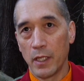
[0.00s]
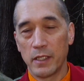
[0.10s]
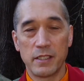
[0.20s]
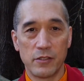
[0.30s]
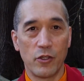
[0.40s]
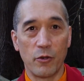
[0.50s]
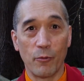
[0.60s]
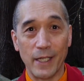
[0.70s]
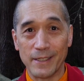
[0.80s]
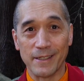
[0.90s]
and this is not a
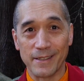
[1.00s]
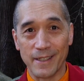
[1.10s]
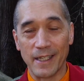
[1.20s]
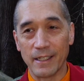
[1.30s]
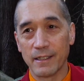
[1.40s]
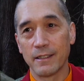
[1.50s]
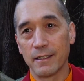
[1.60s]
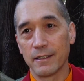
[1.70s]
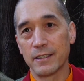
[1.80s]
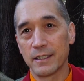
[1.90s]
racist thing,
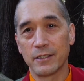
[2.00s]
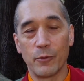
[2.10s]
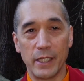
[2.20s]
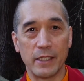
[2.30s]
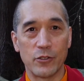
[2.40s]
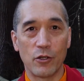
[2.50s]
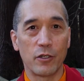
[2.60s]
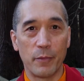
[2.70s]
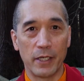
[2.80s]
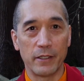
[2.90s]
it's just the way they talk
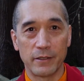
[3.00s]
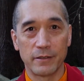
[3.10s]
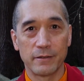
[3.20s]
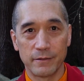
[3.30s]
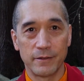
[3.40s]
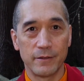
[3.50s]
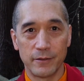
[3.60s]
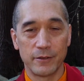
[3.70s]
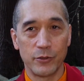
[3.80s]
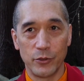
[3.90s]
about it.
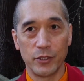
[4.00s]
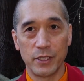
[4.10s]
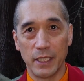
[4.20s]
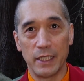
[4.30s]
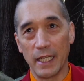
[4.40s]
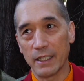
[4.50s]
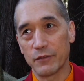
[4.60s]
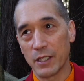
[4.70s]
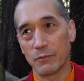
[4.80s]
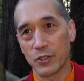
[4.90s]
You could say negative
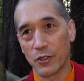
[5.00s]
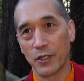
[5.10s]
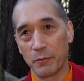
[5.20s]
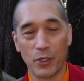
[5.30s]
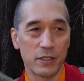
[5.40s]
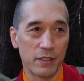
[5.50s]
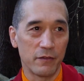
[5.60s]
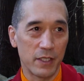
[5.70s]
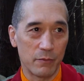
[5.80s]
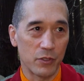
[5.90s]
samsara and positive
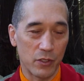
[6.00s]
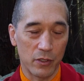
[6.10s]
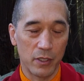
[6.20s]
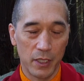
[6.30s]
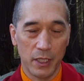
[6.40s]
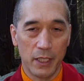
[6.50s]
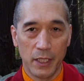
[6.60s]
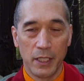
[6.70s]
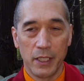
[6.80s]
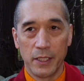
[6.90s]
samsara.
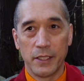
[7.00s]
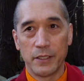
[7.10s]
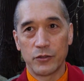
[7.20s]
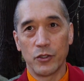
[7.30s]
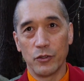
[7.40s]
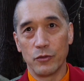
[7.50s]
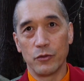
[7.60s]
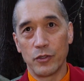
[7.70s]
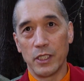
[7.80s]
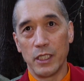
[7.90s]

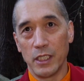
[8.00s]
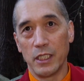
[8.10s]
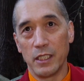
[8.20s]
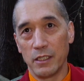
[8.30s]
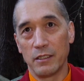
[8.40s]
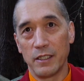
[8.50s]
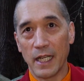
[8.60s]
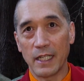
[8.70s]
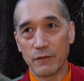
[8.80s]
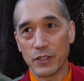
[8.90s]
So the
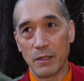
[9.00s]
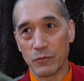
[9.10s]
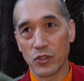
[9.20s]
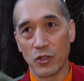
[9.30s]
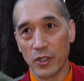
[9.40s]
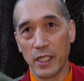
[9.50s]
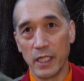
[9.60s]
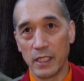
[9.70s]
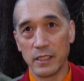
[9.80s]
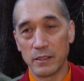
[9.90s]
negative samsara
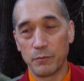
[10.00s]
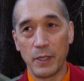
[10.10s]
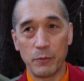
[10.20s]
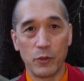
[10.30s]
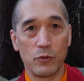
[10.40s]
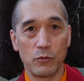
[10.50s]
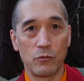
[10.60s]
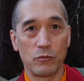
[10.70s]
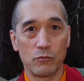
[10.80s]
is people